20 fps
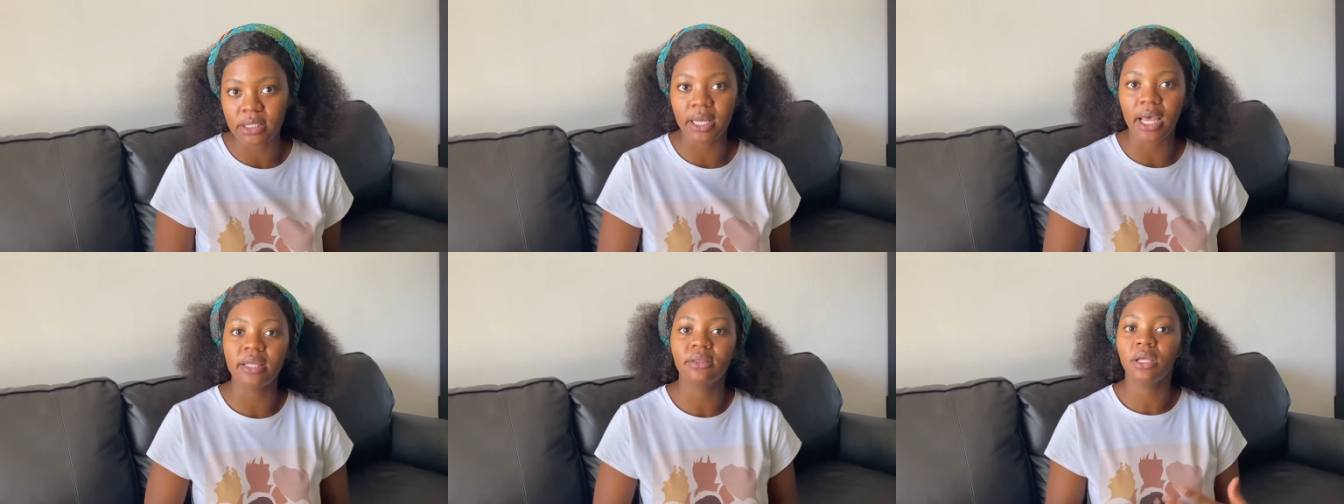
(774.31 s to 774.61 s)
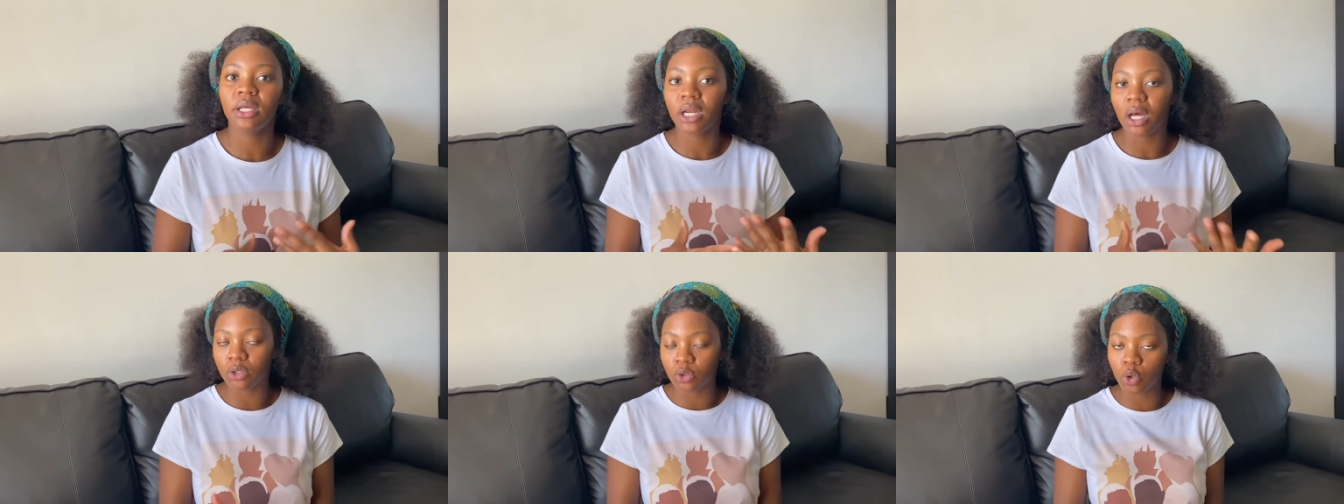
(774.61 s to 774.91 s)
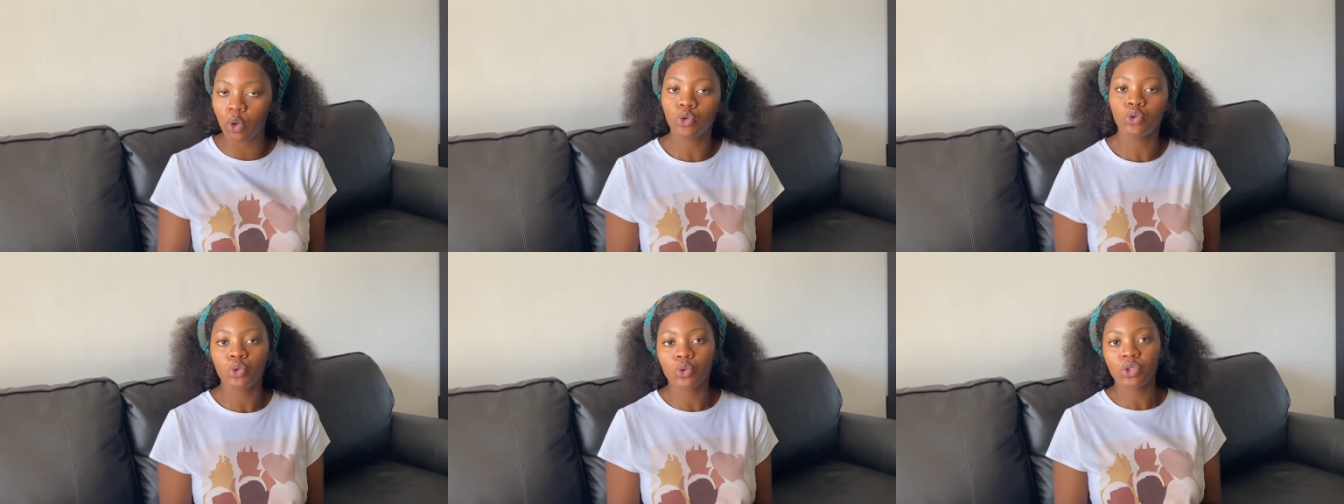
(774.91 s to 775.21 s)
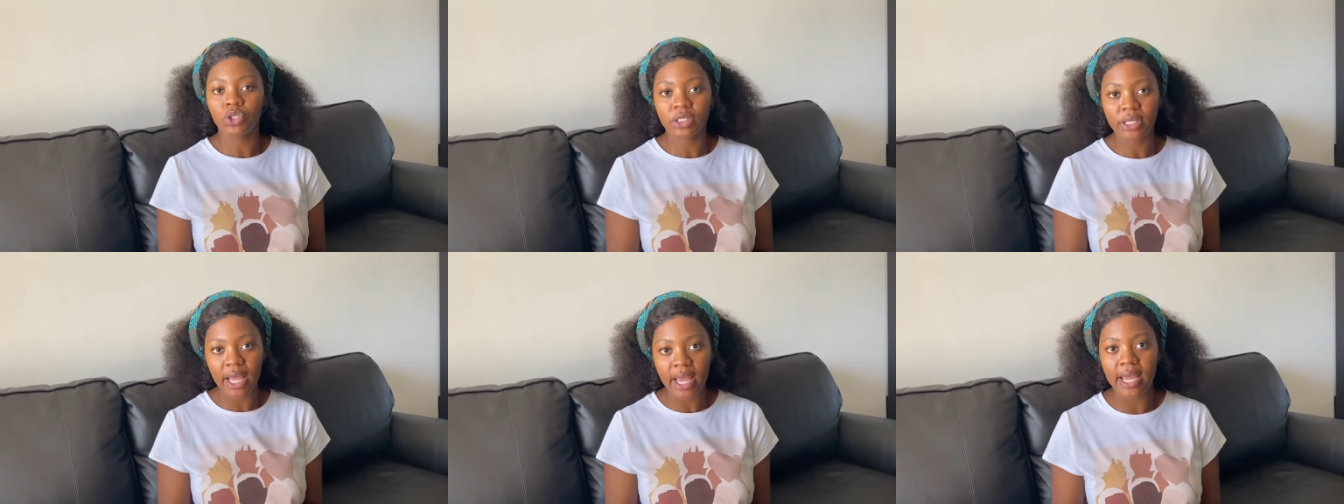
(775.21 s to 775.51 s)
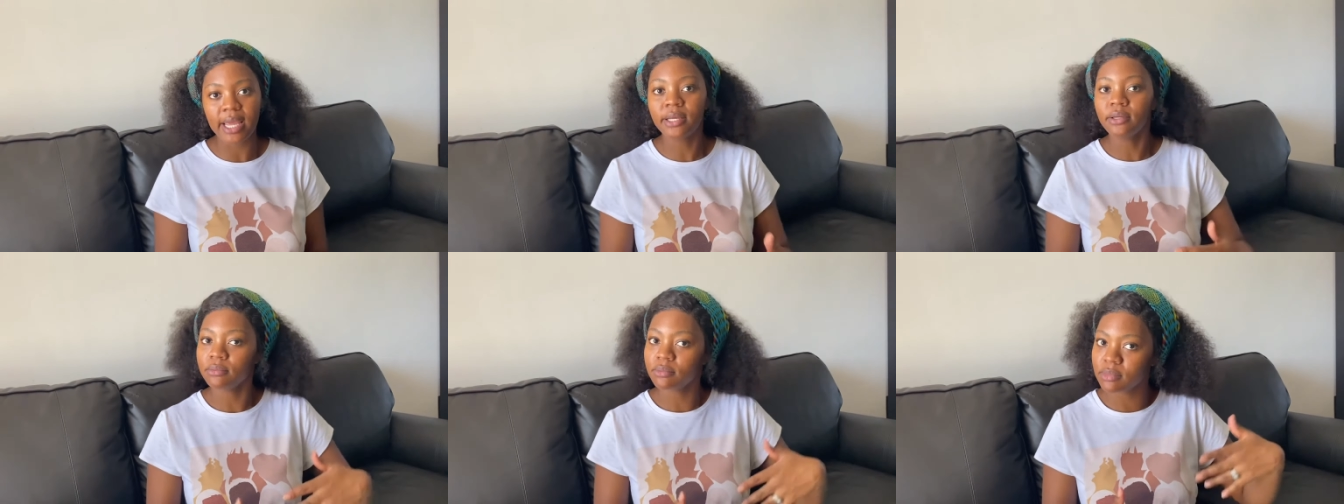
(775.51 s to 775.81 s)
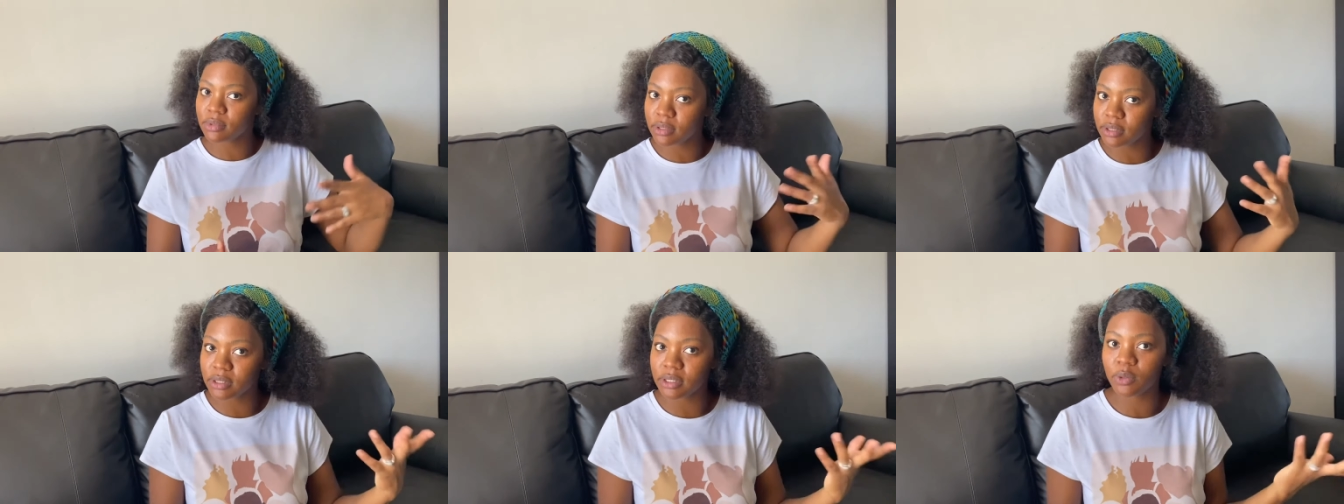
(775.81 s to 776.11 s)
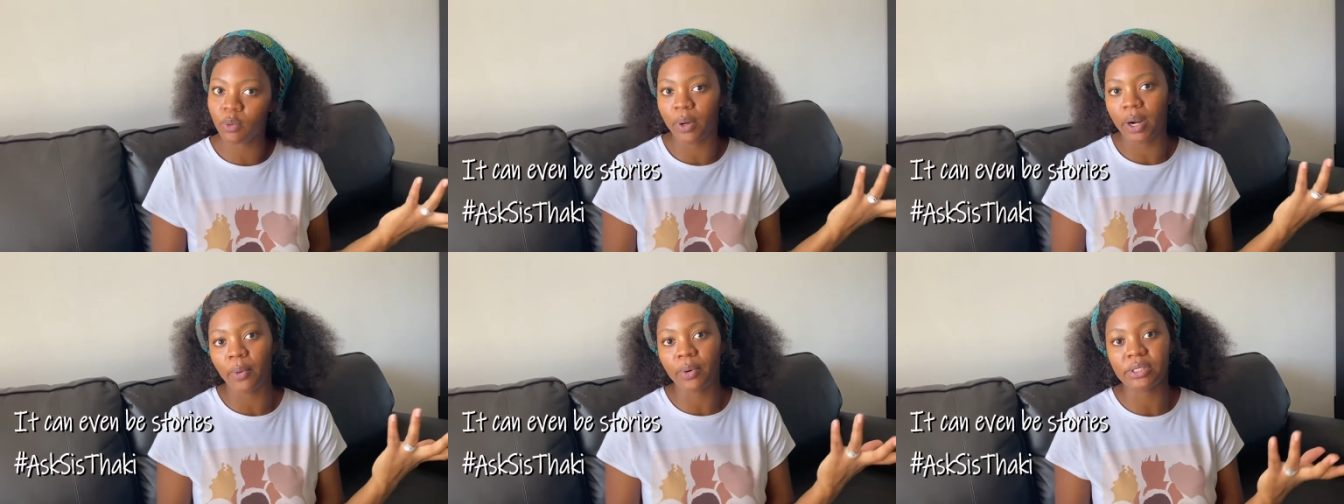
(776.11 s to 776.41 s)
And then I'll go to say
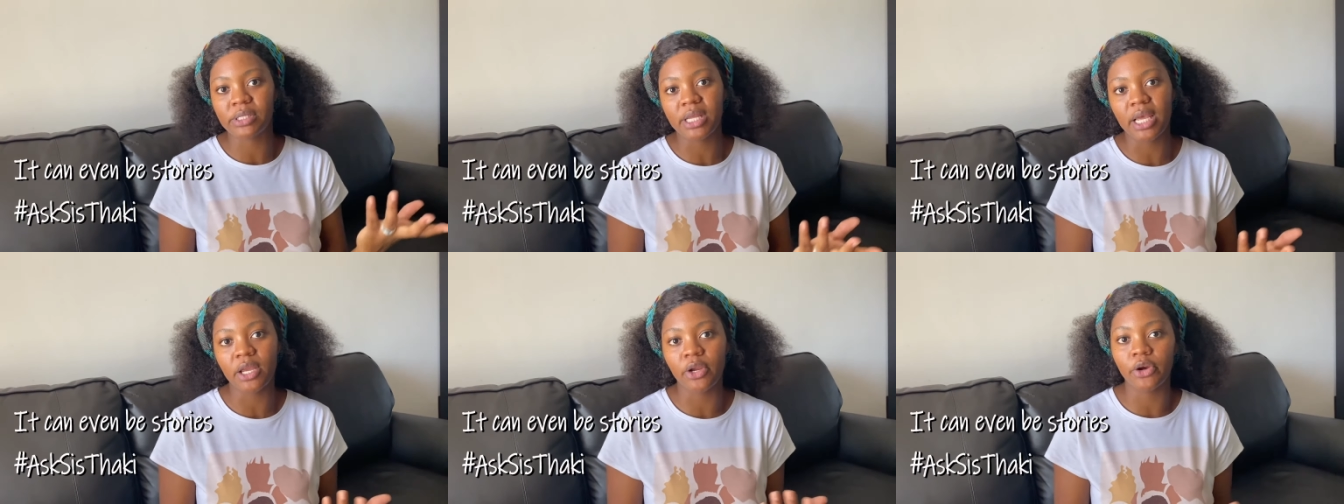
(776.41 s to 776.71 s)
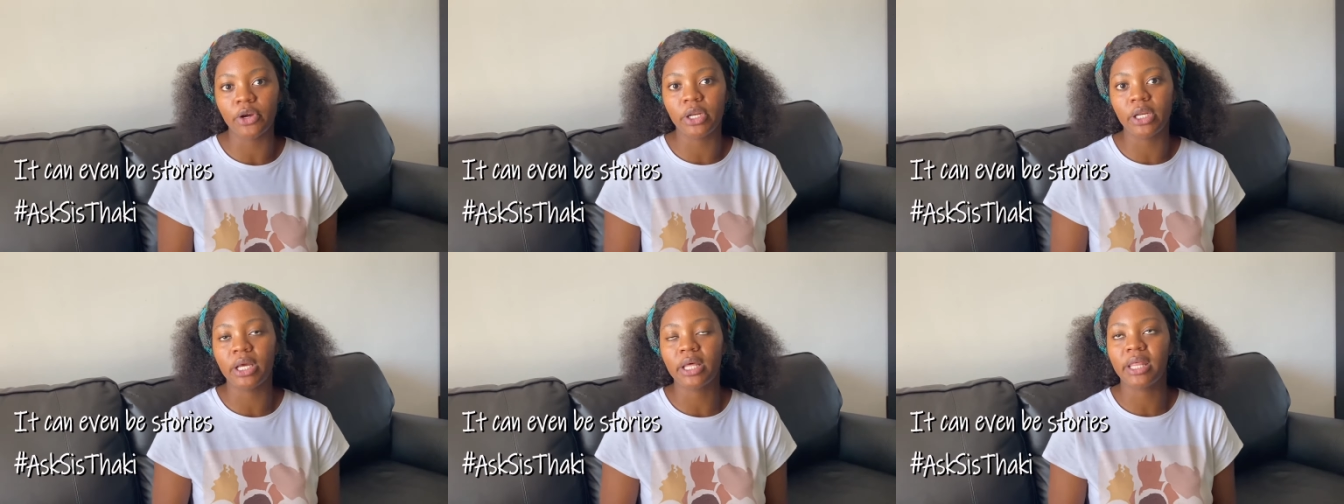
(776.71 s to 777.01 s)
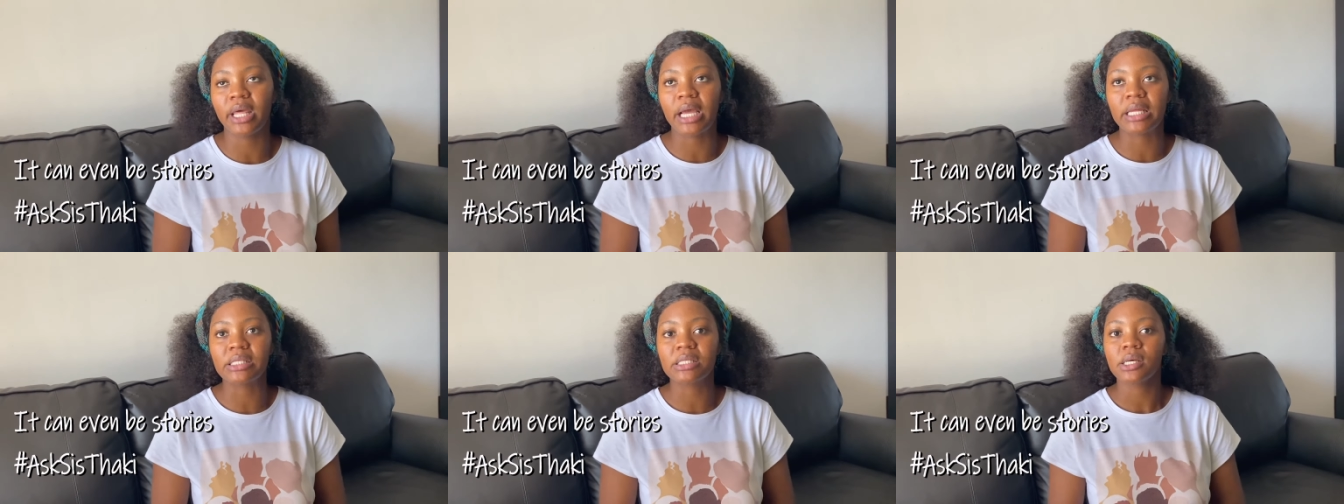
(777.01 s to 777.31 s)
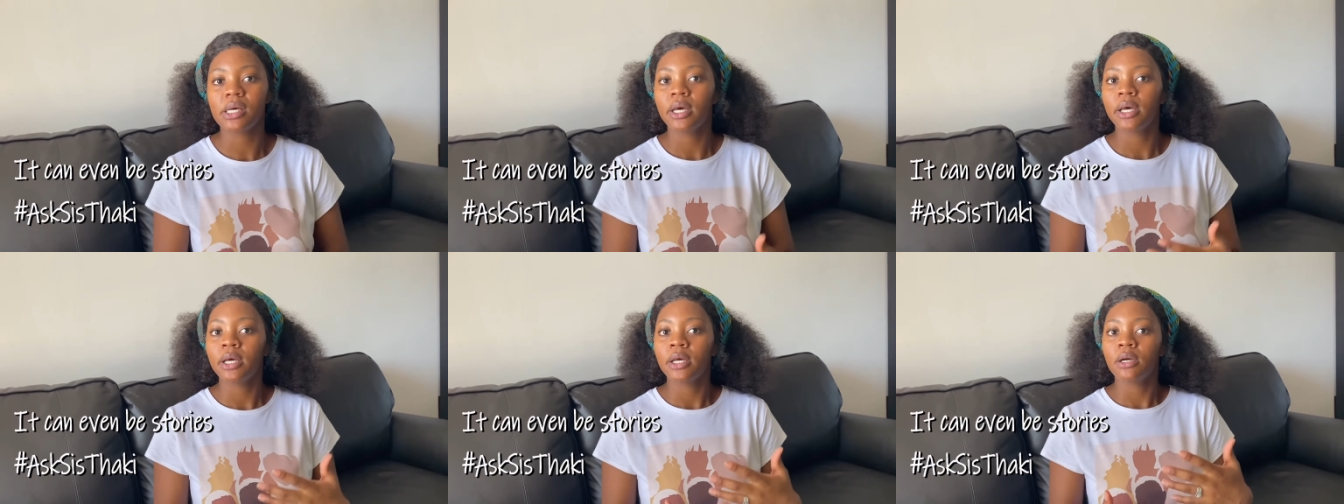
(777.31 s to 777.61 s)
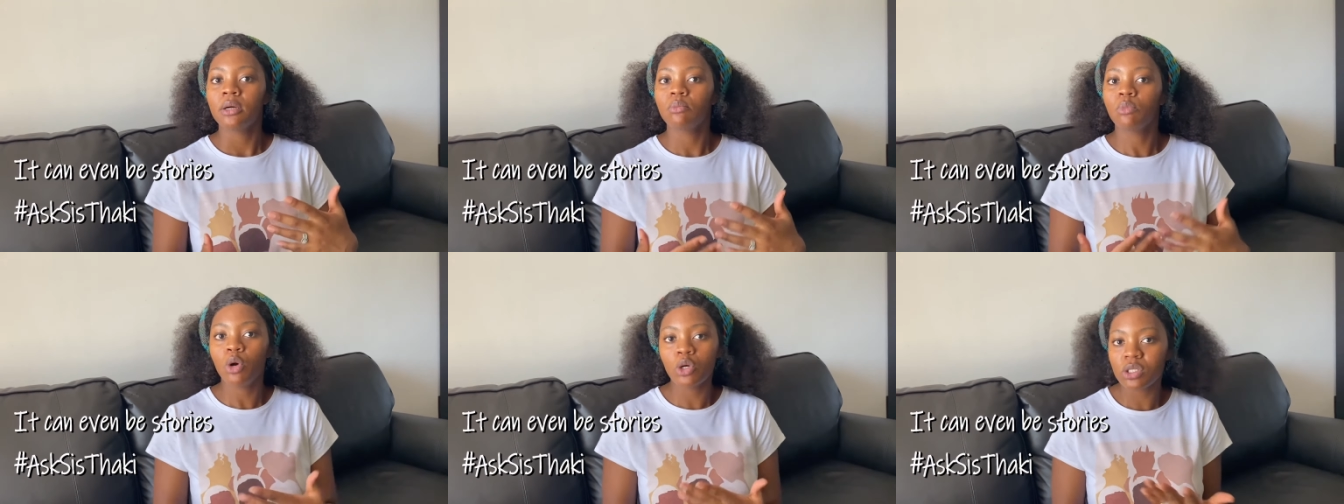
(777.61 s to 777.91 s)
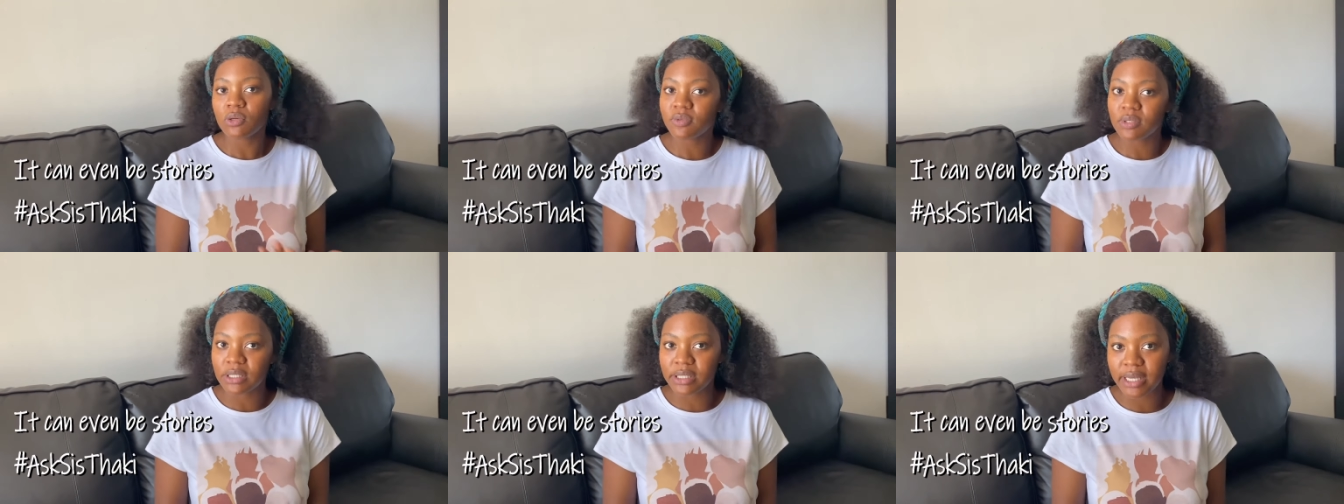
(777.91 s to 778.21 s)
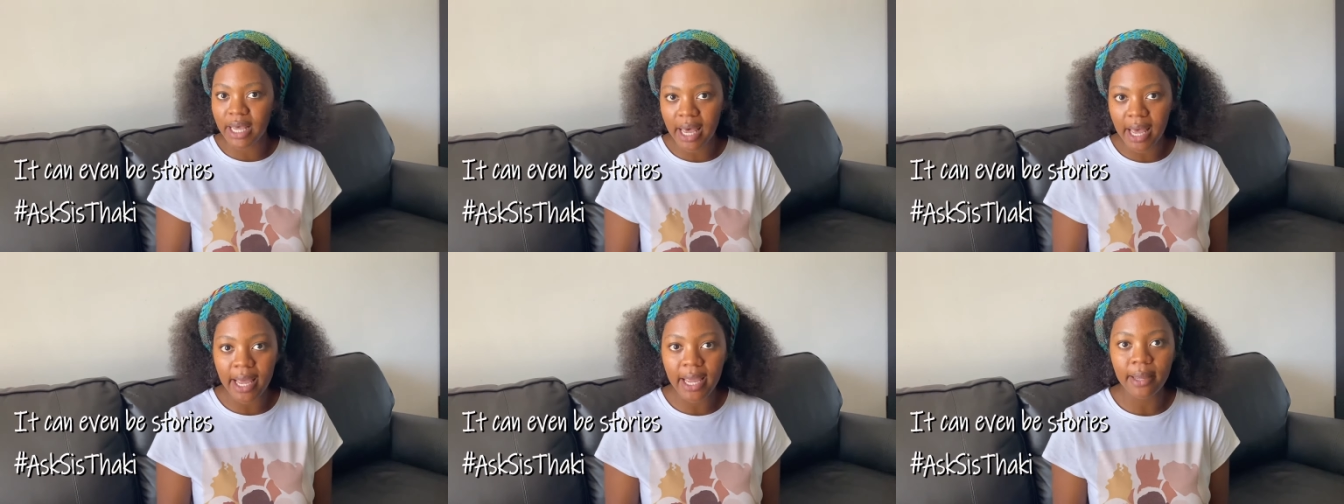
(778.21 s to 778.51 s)
what I was saying earlier, that most of the
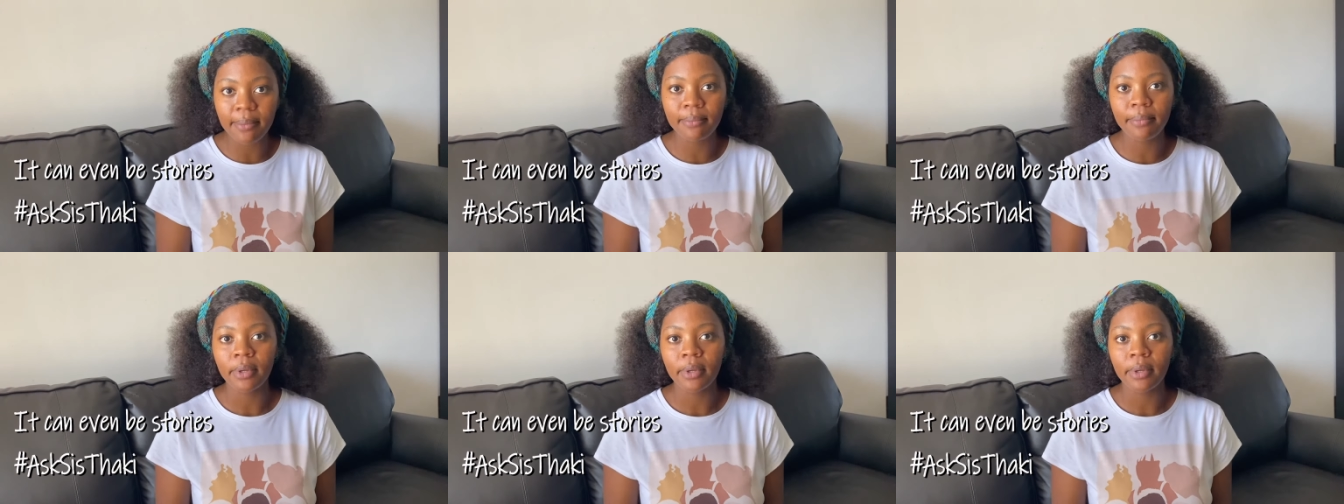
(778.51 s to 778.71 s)
time,